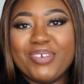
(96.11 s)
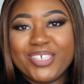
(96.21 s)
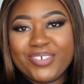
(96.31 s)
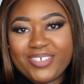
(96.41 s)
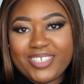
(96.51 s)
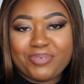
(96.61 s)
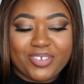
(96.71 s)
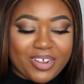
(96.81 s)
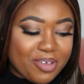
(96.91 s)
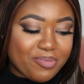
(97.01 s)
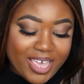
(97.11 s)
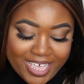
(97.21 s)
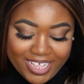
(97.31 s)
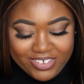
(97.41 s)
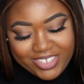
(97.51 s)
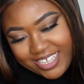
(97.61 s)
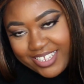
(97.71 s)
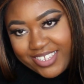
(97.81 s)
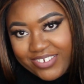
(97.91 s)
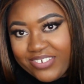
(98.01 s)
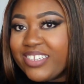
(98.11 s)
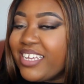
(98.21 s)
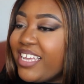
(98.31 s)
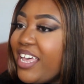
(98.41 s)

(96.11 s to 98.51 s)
Make sure you subscribe and you stay tuned.